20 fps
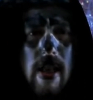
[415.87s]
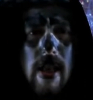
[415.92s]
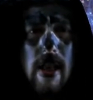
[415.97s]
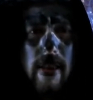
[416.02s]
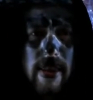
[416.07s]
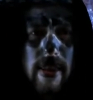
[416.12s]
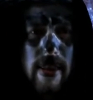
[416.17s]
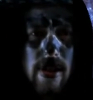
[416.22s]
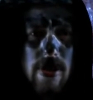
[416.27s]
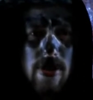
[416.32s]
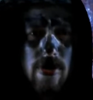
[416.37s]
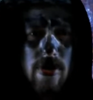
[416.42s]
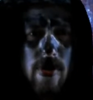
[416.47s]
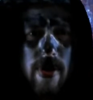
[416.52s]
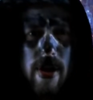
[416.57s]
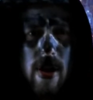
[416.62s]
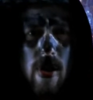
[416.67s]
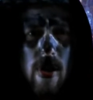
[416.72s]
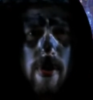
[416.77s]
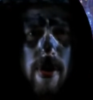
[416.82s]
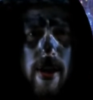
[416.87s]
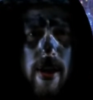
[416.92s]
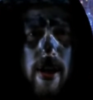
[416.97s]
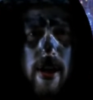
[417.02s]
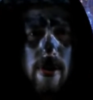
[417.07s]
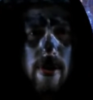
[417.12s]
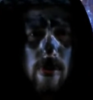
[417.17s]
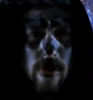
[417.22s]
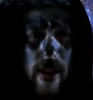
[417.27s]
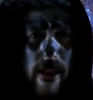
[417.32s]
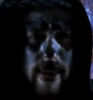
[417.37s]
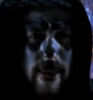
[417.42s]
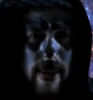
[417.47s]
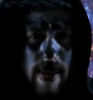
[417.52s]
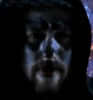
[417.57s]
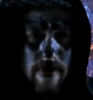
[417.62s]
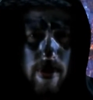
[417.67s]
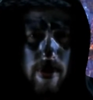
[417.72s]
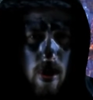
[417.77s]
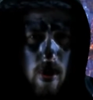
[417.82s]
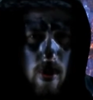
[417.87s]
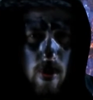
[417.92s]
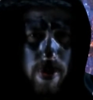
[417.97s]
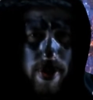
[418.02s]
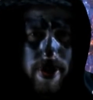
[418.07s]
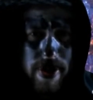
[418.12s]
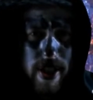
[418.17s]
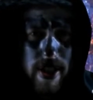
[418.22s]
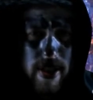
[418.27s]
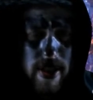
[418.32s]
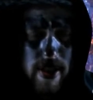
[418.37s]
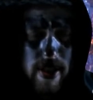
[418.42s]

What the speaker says: Let the studio hear you. Let them know that